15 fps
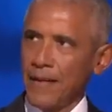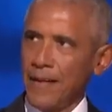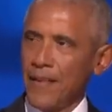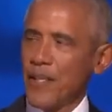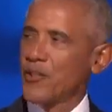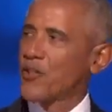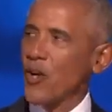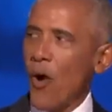
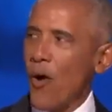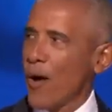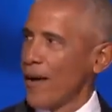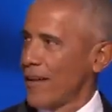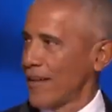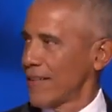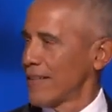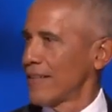And the joy
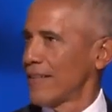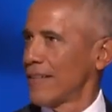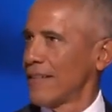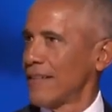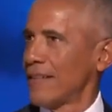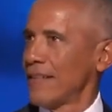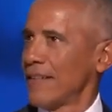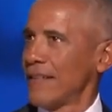
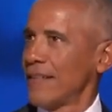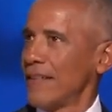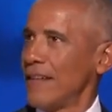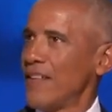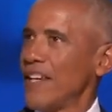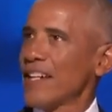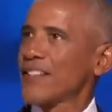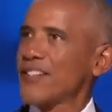
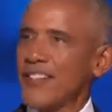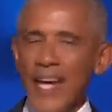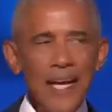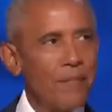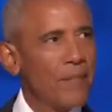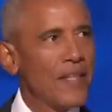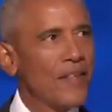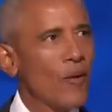and the
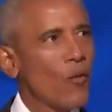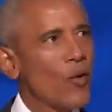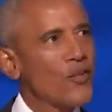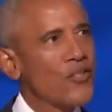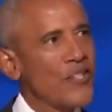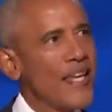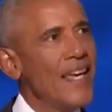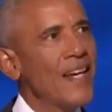excitement that we're
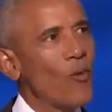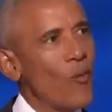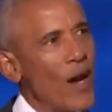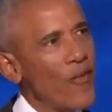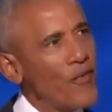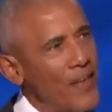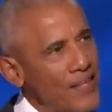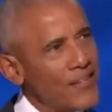seeing
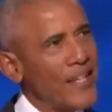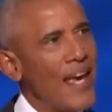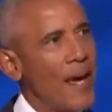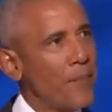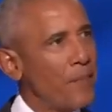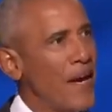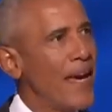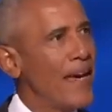around this
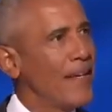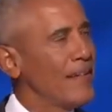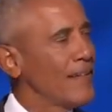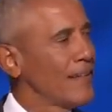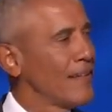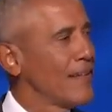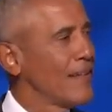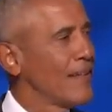campaign
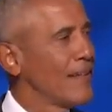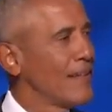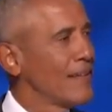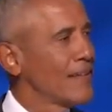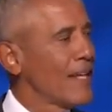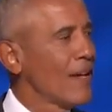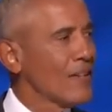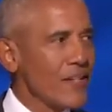
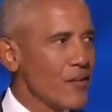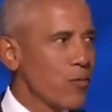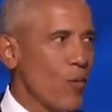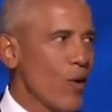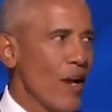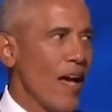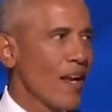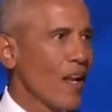tells us we're
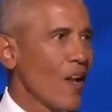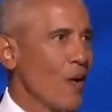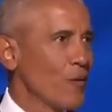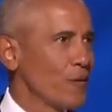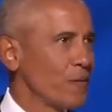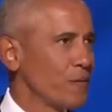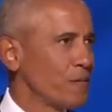not alone.